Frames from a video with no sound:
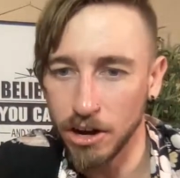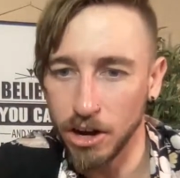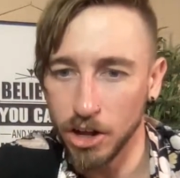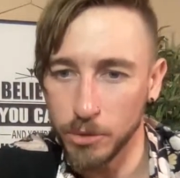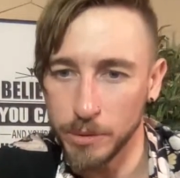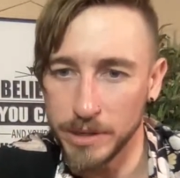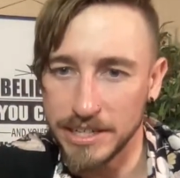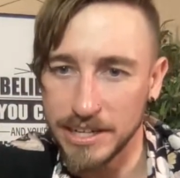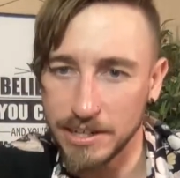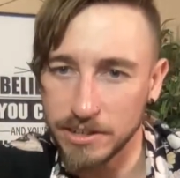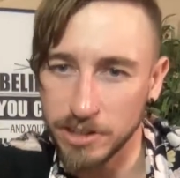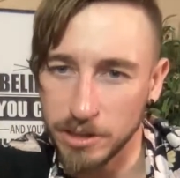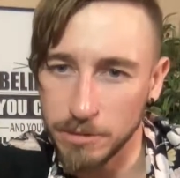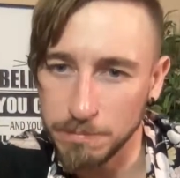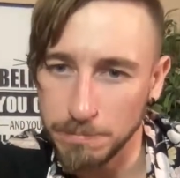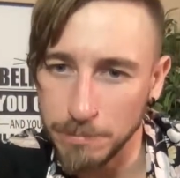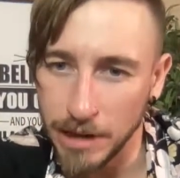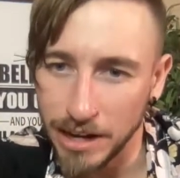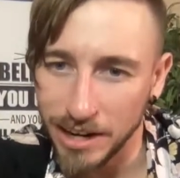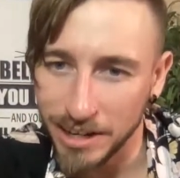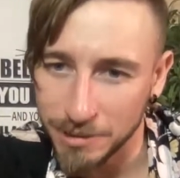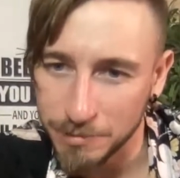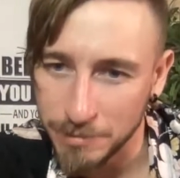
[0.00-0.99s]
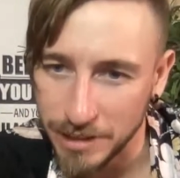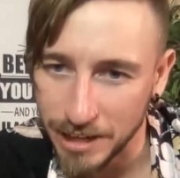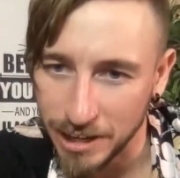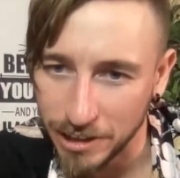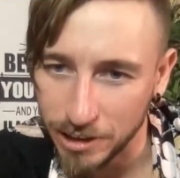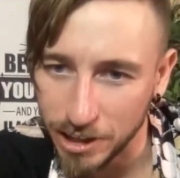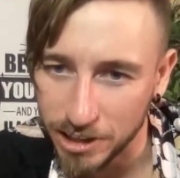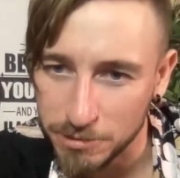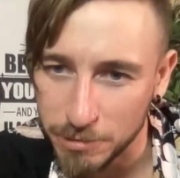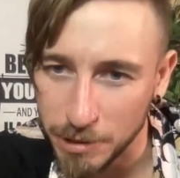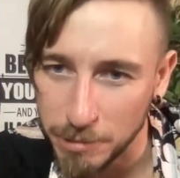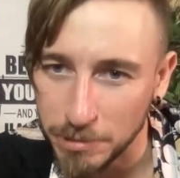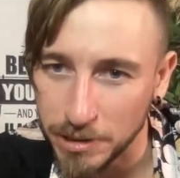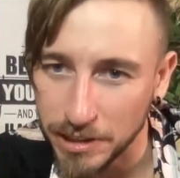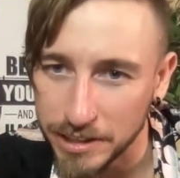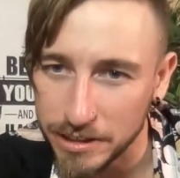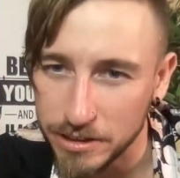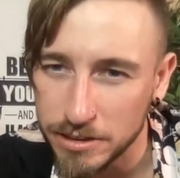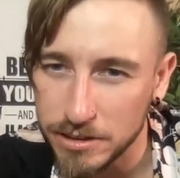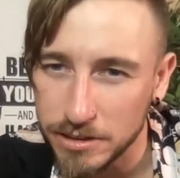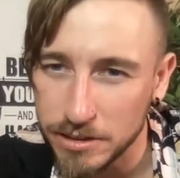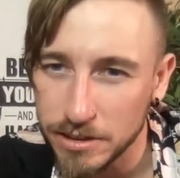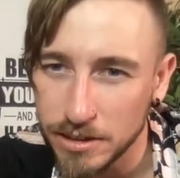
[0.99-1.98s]
all the way down to the bottom and I lost my
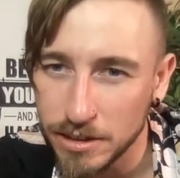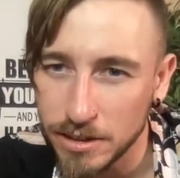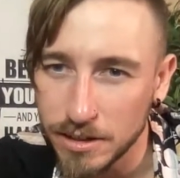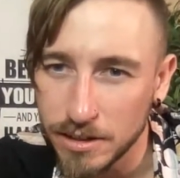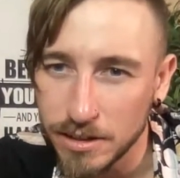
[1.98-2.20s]
place.